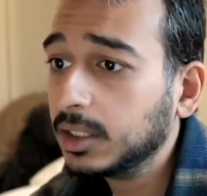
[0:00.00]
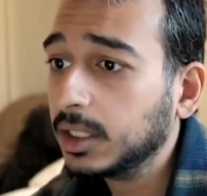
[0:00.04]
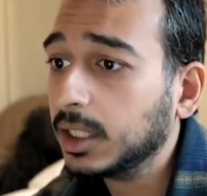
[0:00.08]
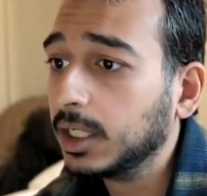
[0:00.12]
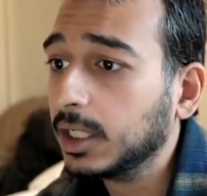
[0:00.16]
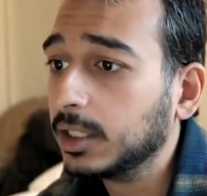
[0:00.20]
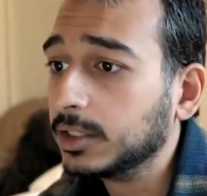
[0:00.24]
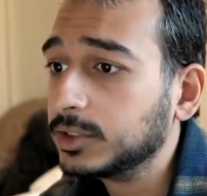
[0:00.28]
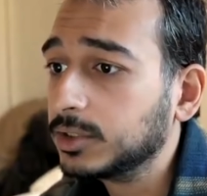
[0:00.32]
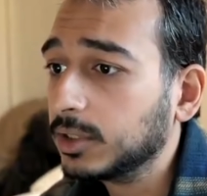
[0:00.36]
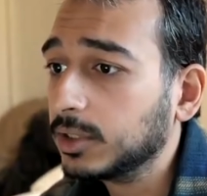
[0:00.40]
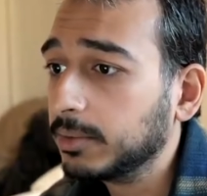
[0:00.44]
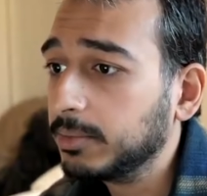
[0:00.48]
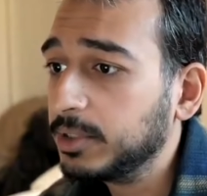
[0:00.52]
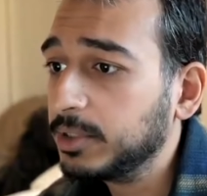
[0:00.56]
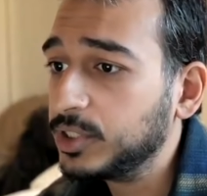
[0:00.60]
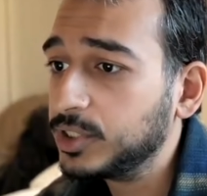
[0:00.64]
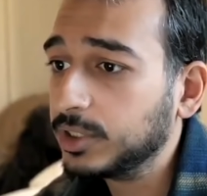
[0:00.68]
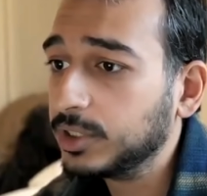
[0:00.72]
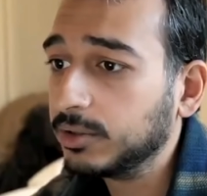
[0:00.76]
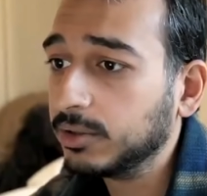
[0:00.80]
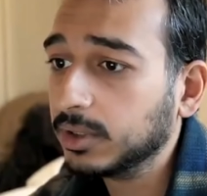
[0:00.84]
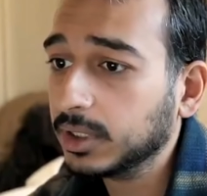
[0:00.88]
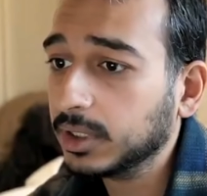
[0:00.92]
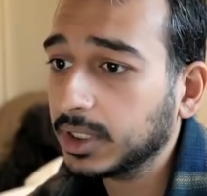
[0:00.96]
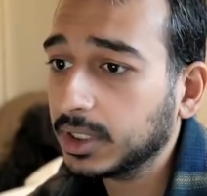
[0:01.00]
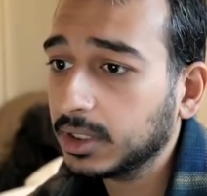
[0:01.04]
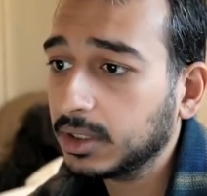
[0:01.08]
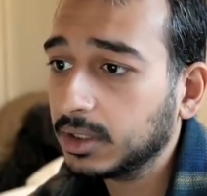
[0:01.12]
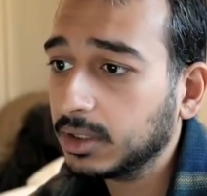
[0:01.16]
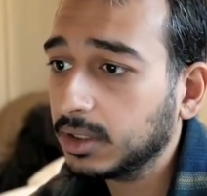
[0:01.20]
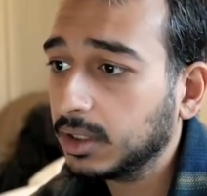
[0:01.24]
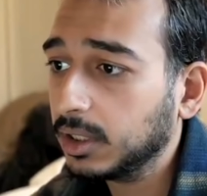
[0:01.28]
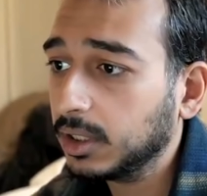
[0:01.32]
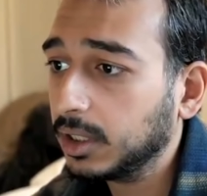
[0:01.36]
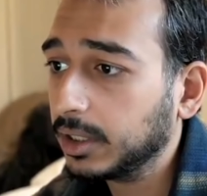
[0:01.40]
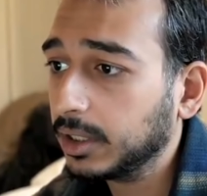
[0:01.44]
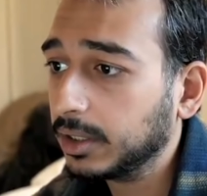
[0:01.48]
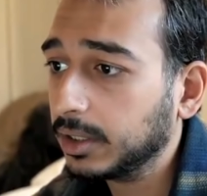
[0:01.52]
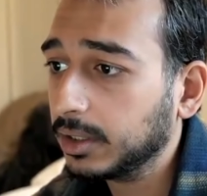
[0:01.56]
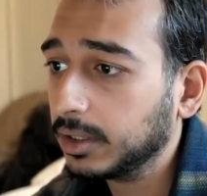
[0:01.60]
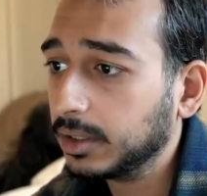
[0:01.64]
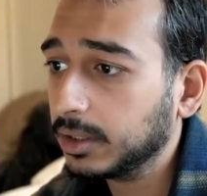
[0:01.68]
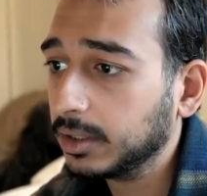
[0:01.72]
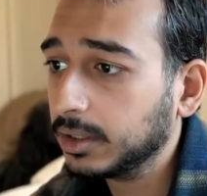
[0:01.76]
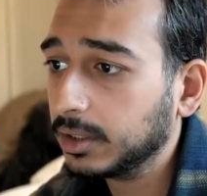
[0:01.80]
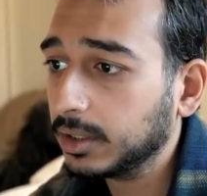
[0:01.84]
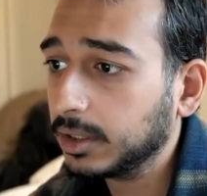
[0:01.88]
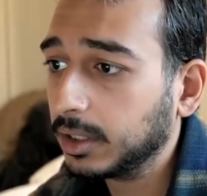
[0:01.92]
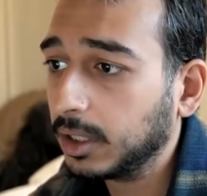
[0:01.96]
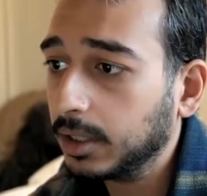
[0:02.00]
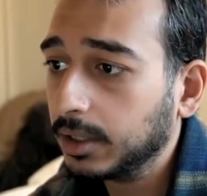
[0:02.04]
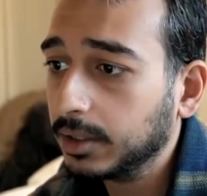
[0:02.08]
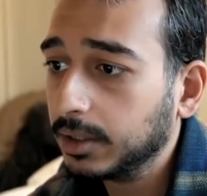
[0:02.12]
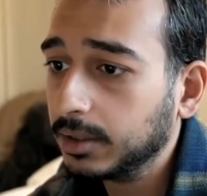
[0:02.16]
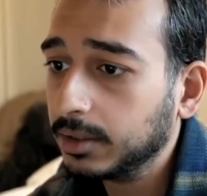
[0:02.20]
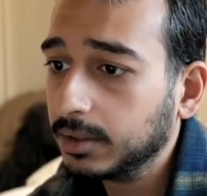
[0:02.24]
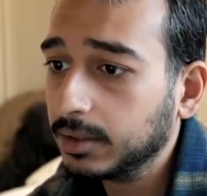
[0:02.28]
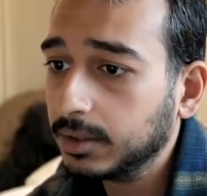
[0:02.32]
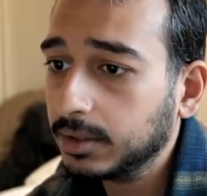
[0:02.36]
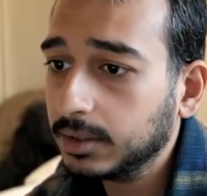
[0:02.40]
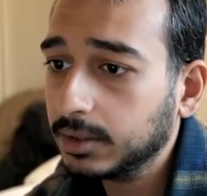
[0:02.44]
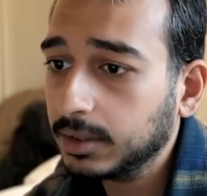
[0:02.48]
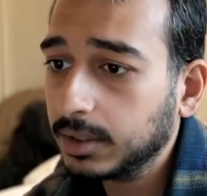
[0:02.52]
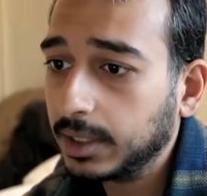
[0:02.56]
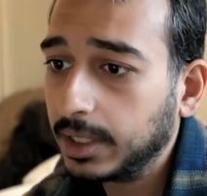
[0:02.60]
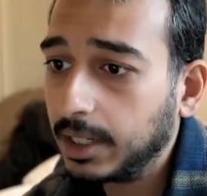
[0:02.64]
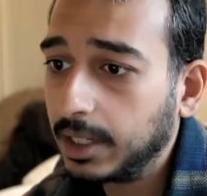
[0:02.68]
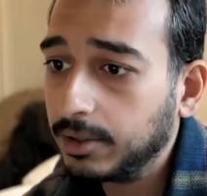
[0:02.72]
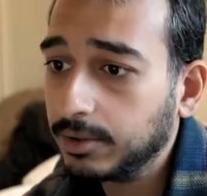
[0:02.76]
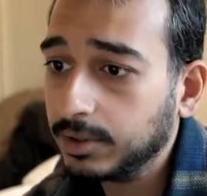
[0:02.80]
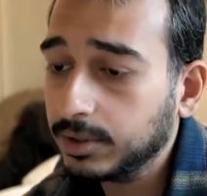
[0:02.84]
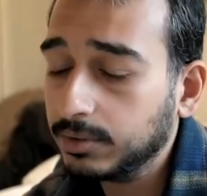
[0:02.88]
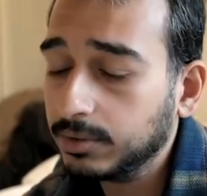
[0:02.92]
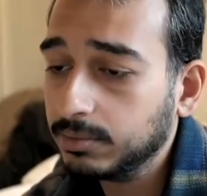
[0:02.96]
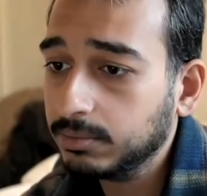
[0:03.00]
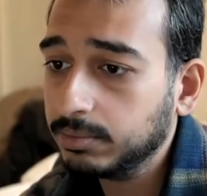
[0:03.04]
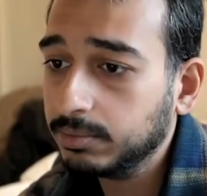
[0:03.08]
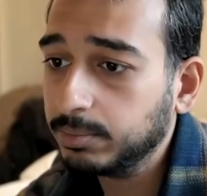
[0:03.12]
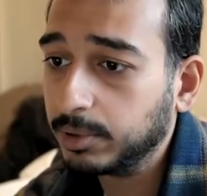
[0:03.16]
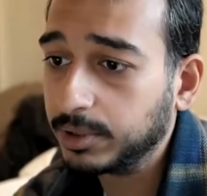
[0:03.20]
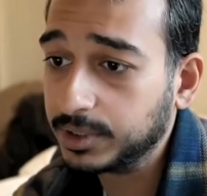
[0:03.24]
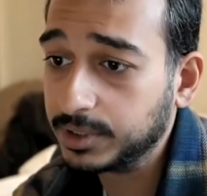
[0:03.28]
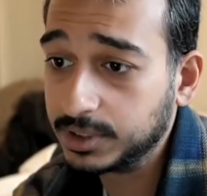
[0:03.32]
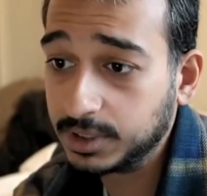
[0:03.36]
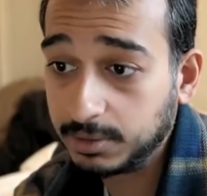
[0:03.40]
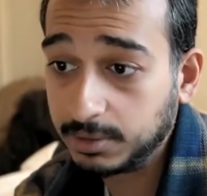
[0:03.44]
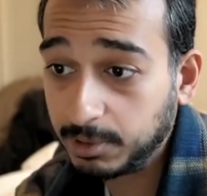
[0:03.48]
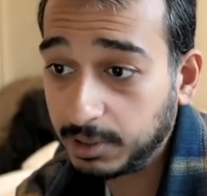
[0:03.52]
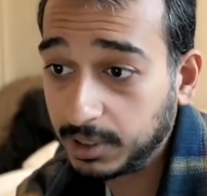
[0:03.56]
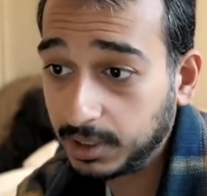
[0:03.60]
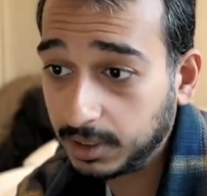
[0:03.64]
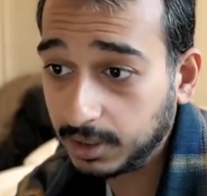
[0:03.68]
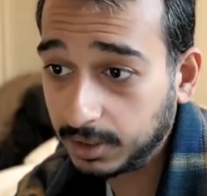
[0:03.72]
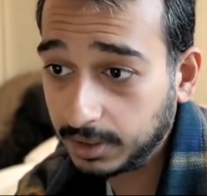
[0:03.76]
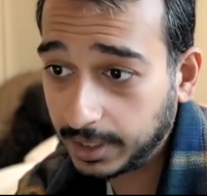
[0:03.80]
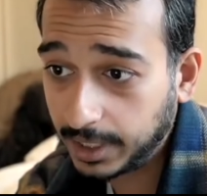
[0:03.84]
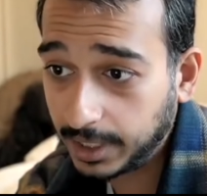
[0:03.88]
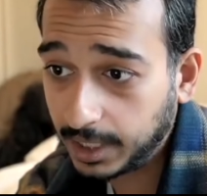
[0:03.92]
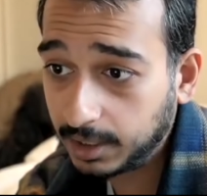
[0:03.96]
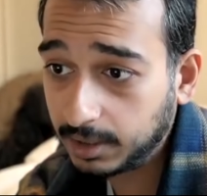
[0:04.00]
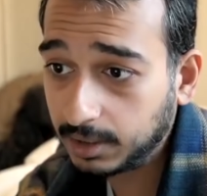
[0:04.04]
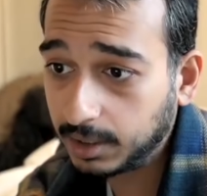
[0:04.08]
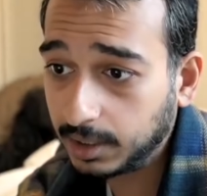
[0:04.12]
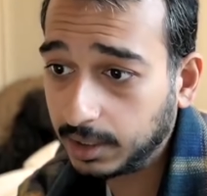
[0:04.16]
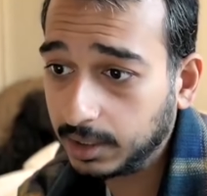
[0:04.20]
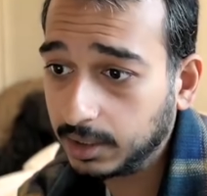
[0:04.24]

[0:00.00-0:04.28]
Uh, so let me share a link uh, on how to participate in that.